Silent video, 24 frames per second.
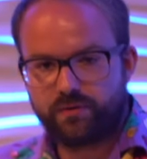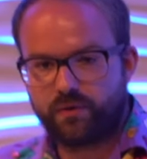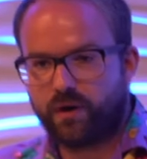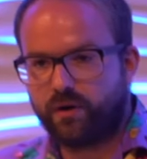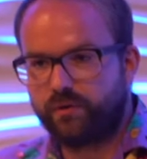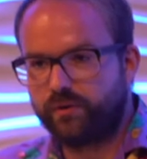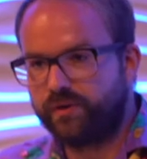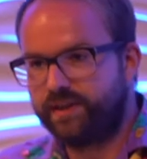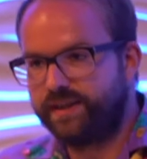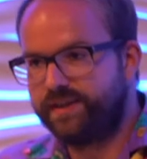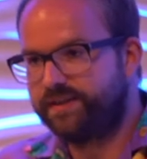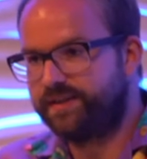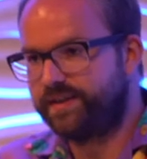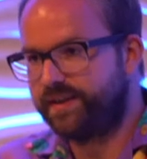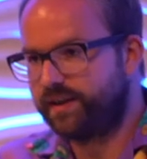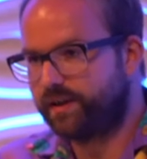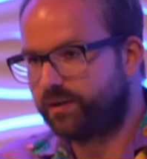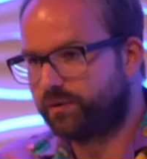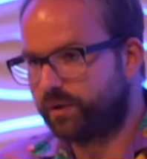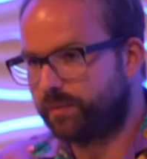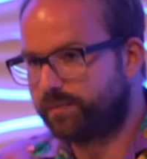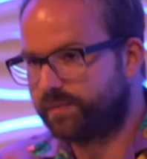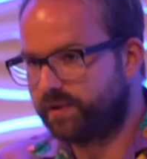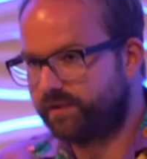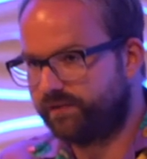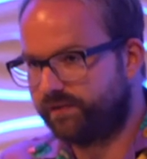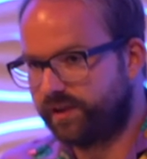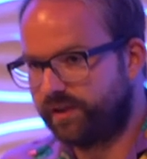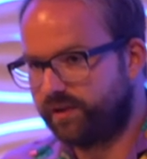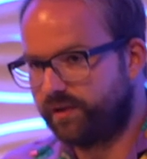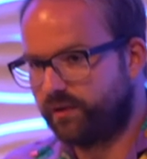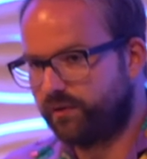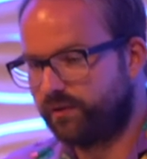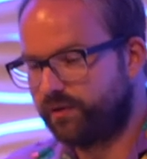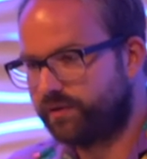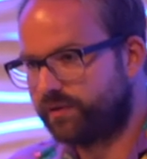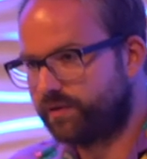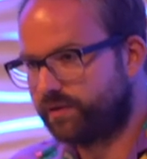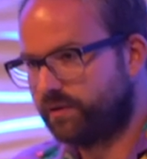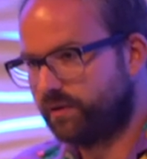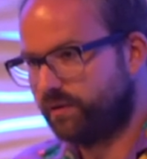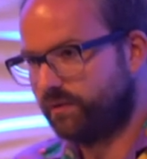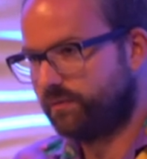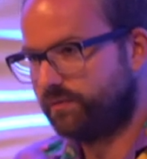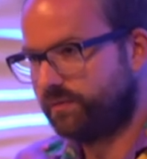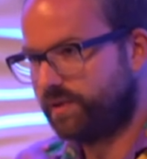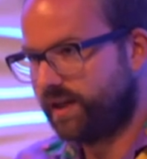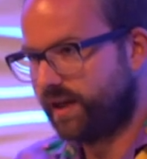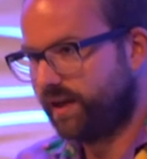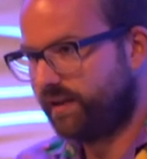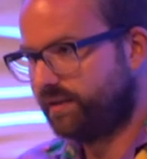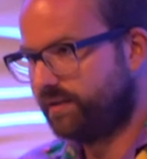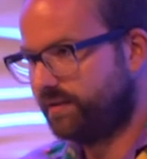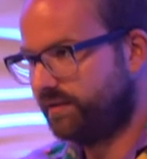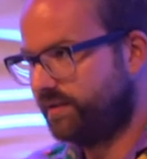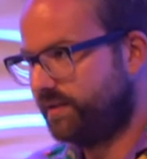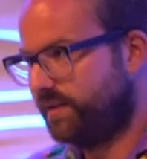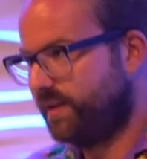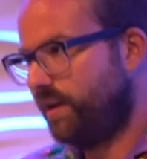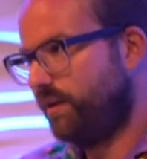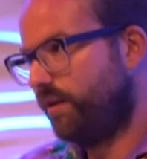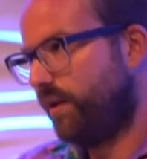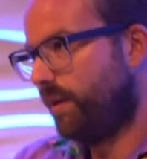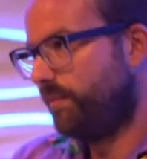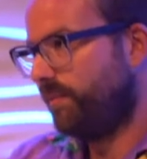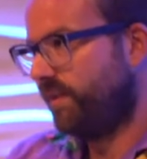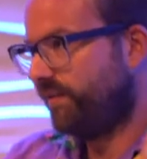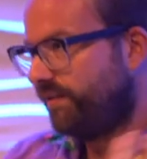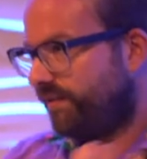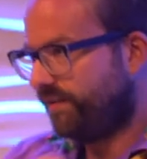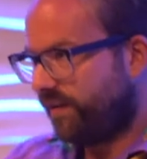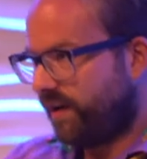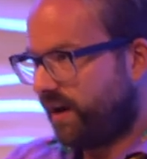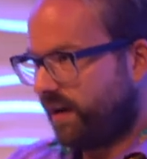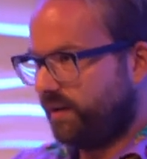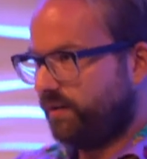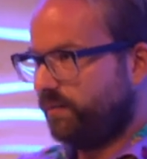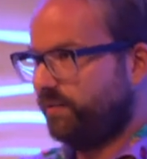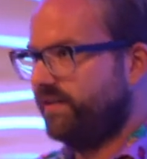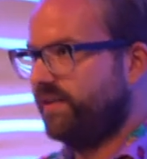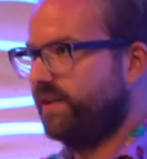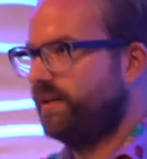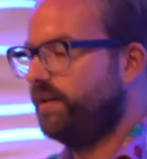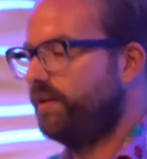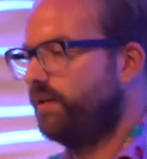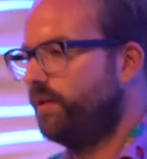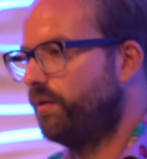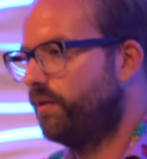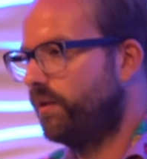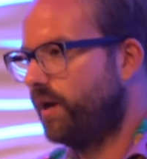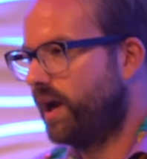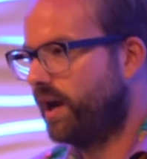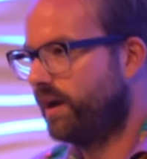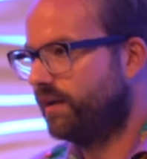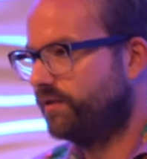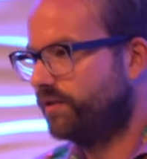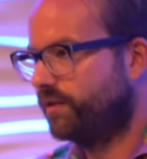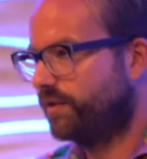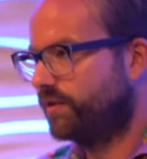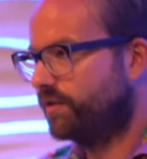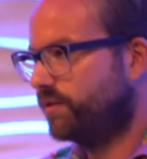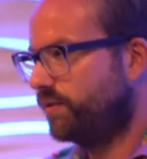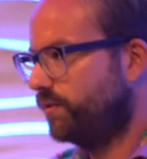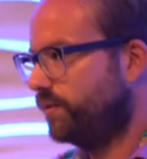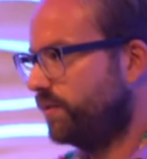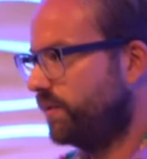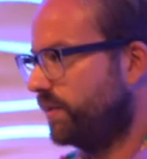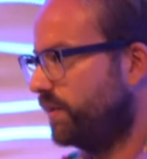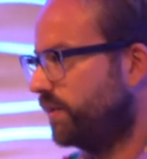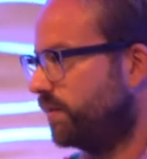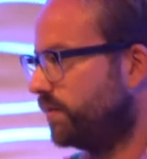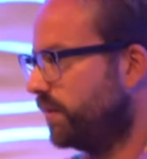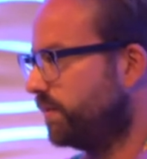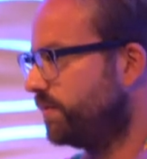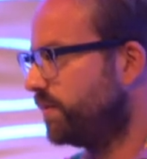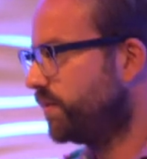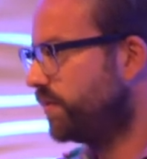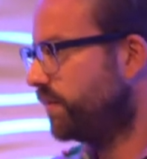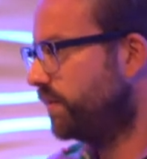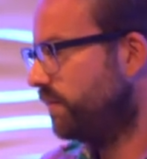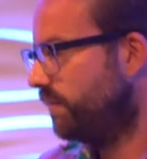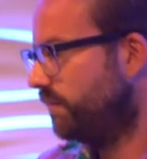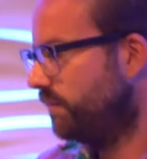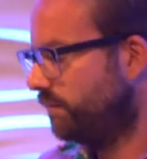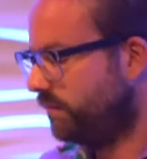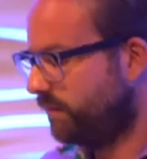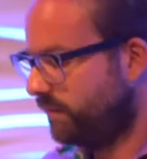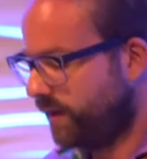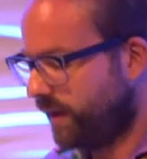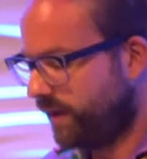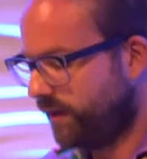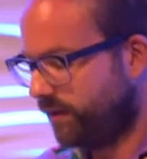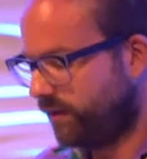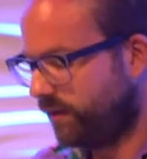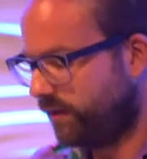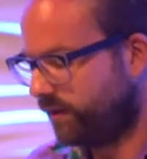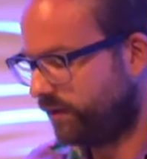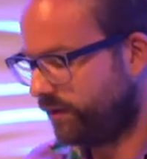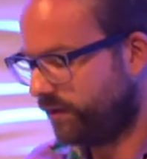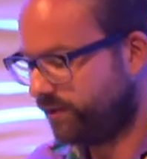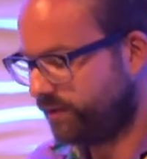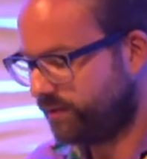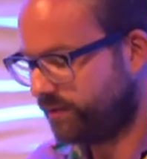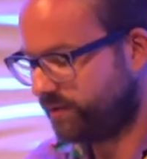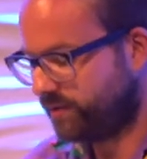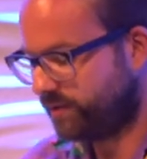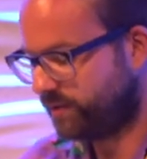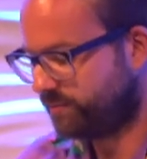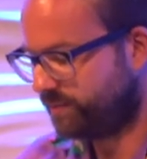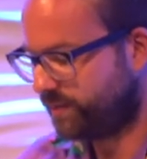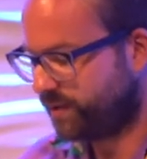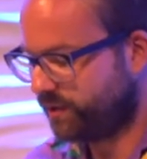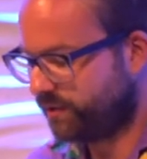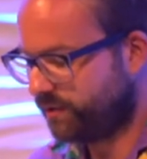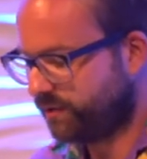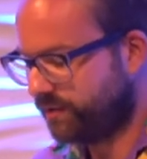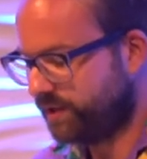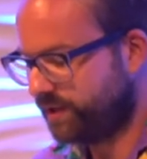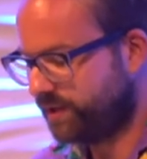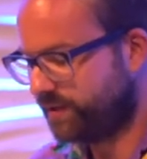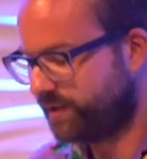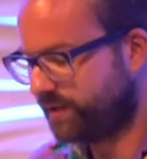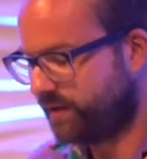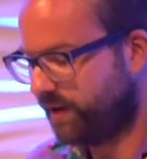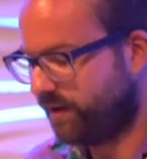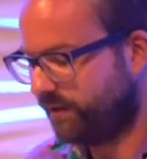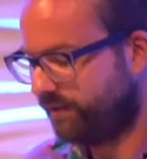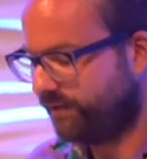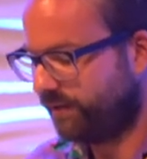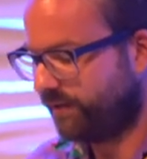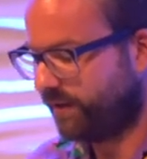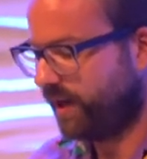to only decrypt the videos. So take the DRMified video and just do the decryption, like all those security stuff,